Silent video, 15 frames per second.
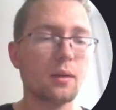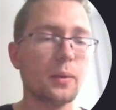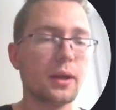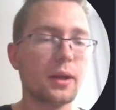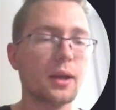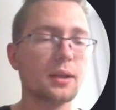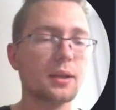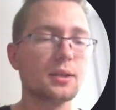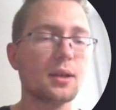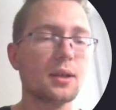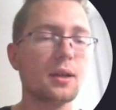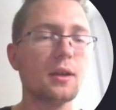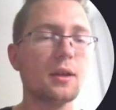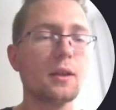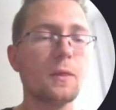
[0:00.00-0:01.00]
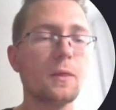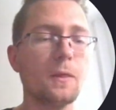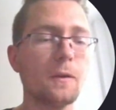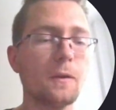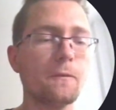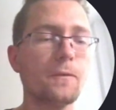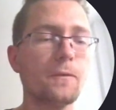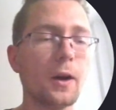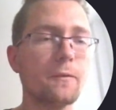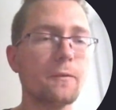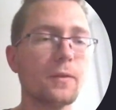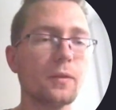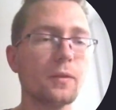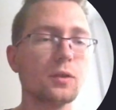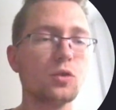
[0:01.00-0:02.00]
and then we get the
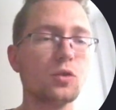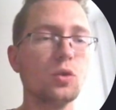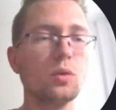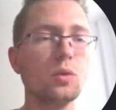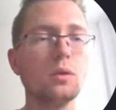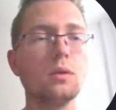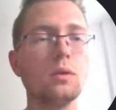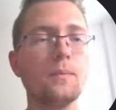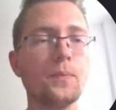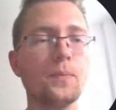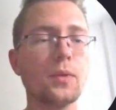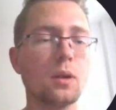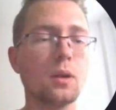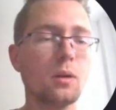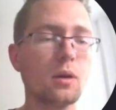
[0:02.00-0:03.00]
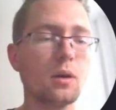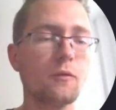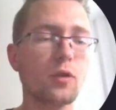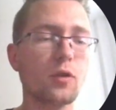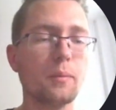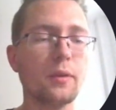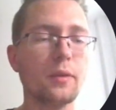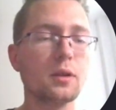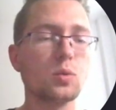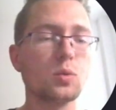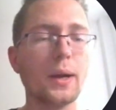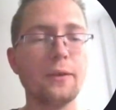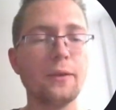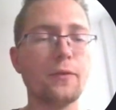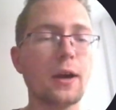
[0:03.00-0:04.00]
5 and the 2 from
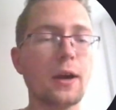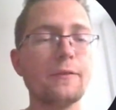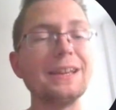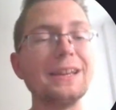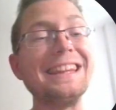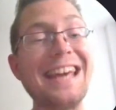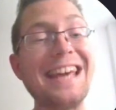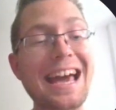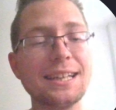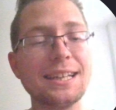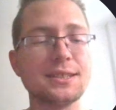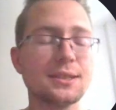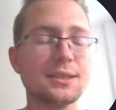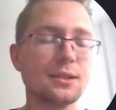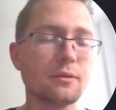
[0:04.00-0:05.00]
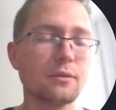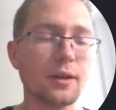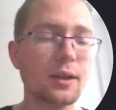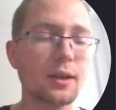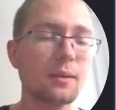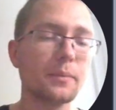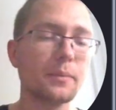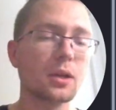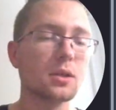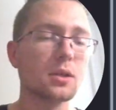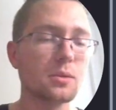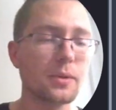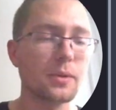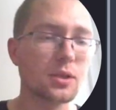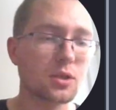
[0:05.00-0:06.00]
the 25 at the end, right?
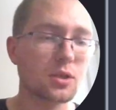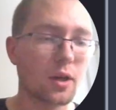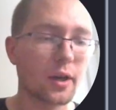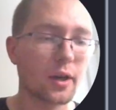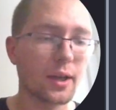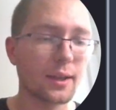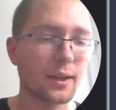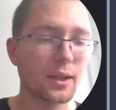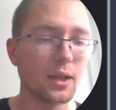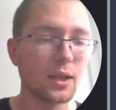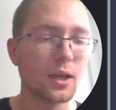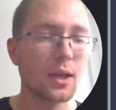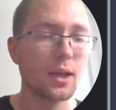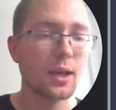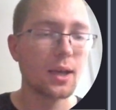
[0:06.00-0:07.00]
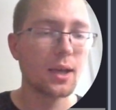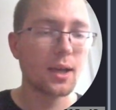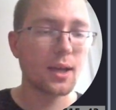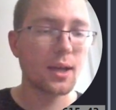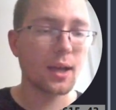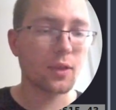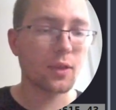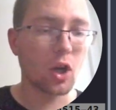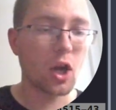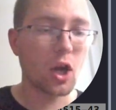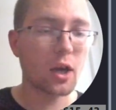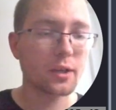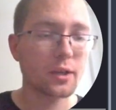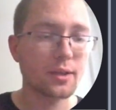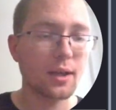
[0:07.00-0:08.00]
Because we are starting at the
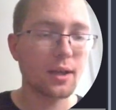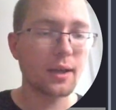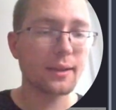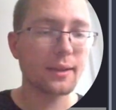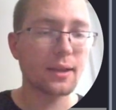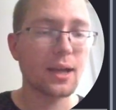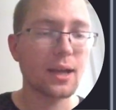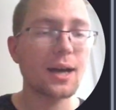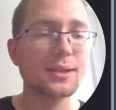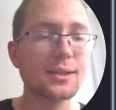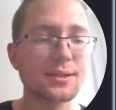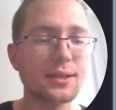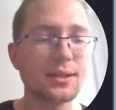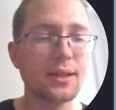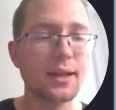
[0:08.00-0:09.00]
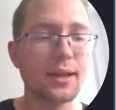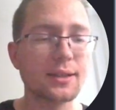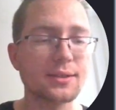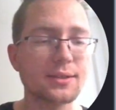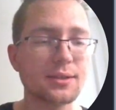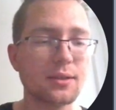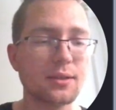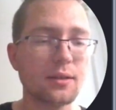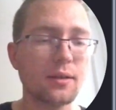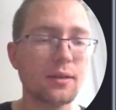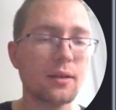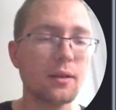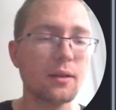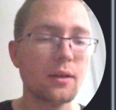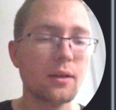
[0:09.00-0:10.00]
last index.